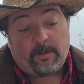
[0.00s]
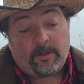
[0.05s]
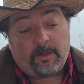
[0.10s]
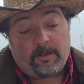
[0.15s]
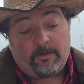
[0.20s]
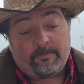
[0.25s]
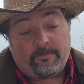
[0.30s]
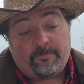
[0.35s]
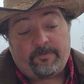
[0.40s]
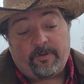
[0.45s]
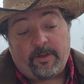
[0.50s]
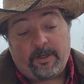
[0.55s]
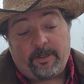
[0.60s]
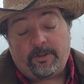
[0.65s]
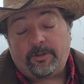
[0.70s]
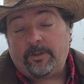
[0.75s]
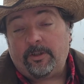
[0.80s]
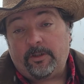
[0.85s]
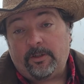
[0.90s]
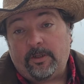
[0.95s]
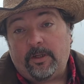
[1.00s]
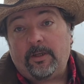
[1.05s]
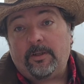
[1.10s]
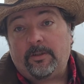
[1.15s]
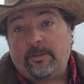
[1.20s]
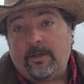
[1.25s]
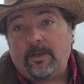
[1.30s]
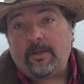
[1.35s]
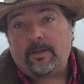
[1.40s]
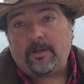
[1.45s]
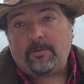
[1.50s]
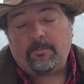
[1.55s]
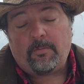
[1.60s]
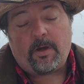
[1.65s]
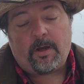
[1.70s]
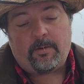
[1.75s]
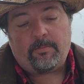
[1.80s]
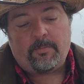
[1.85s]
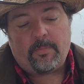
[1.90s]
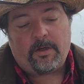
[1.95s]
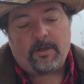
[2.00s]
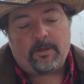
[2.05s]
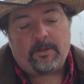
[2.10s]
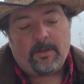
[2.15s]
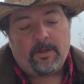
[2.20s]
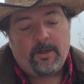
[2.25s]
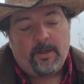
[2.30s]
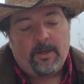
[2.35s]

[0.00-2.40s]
inflation is kicking my butt.